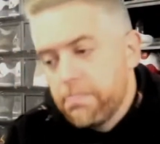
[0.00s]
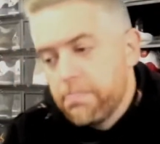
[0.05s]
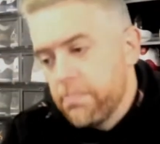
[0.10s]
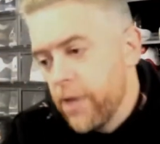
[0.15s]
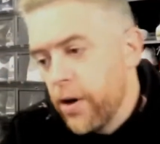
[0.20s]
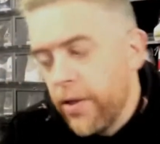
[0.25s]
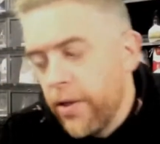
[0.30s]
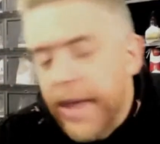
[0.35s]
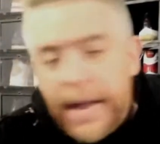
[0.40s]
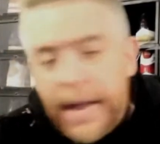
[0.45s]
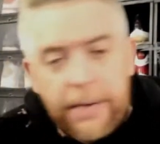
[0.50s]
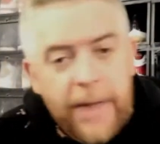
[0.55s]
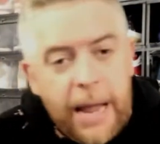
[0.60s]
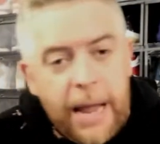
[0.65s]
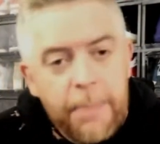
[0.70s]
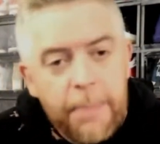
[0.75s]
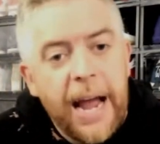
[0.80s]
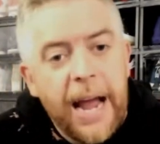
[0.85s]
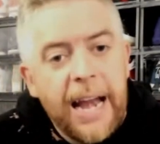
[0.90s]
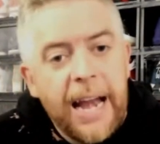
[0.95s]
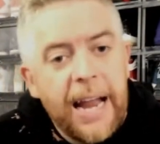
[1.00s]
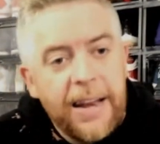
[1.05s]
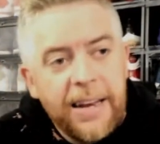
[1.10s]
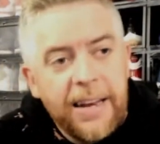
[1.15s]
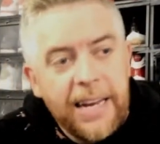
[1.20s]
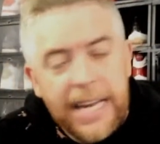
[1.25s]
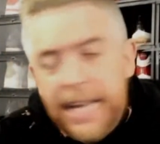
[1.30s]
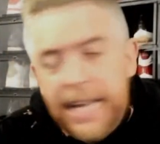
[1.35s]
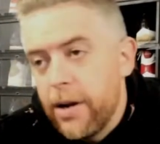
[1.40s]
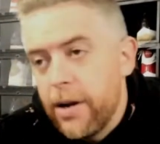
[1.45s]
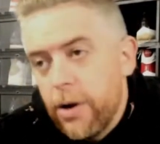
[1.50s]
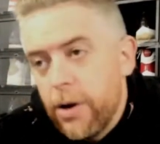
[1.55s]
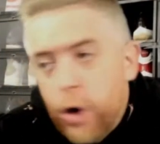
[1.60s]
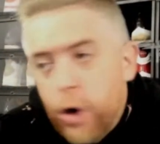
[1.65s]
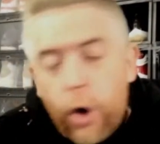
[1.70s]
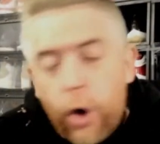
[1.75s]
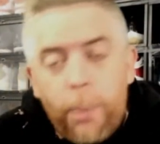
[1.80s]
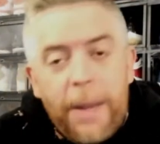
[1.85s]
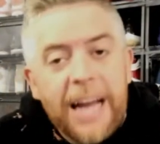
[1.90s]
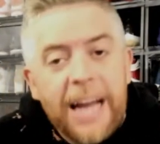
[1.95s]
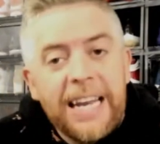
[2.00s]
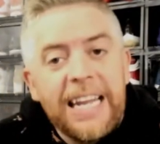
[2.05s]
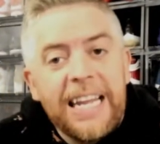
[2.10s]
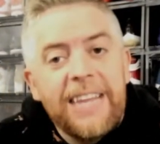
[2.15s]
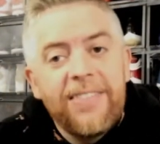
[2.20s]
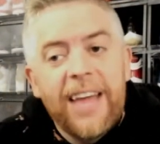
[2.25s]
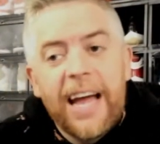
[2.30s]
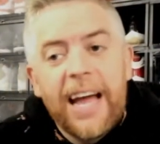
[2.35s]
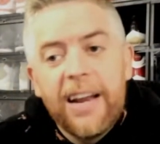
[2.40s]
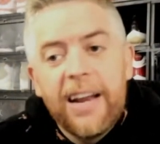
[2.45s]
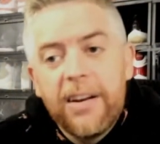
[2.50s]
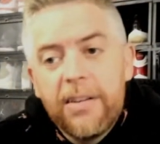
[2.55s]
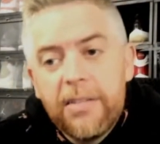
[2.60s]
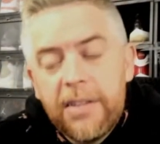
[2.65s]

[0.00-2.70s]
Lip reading: that might need, Cole might need that.